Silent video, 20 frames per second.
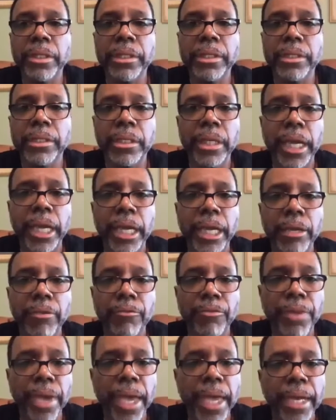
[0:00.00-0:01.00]
doesn't take
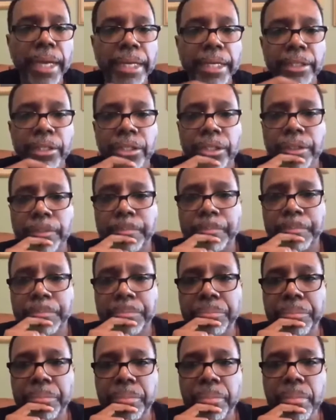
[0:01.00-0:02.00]
advantage
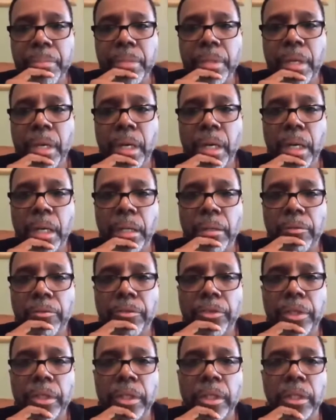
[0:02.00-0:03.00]

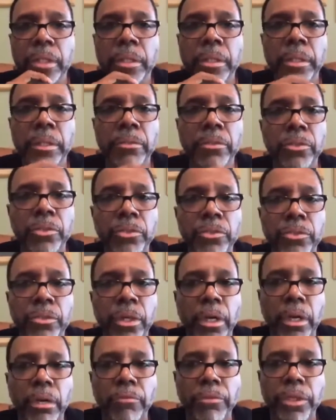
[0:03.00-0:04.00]
of
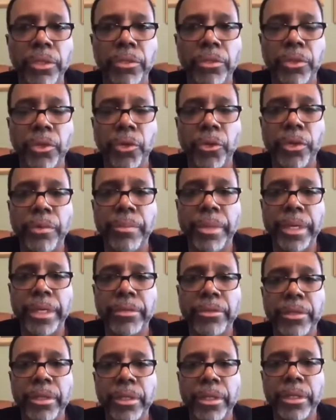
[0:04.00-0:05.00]
of
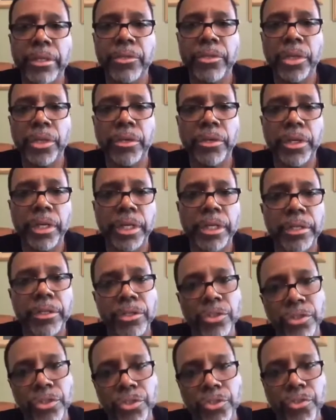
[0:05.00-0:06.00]
disagreements and then turn it
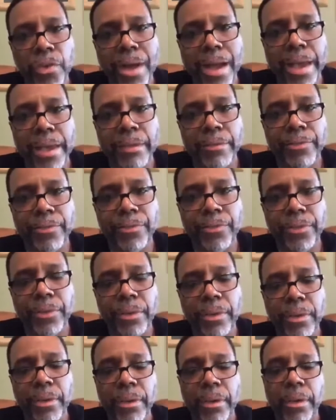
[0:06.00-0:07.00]
into strife
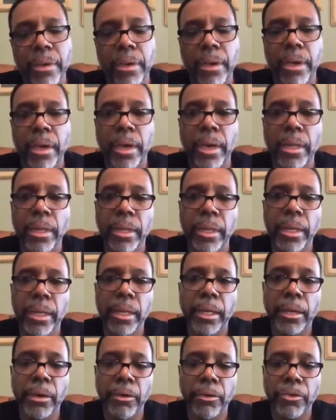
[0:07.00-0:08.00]
and
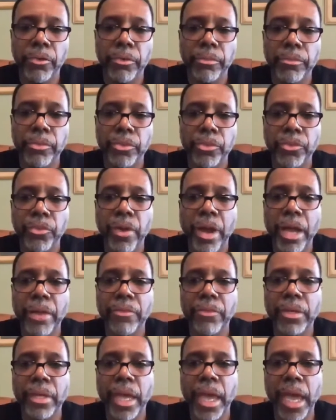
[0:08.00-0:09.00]
then it goes from
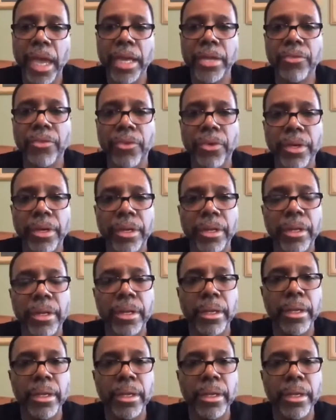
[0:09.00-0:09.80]
strife to hatred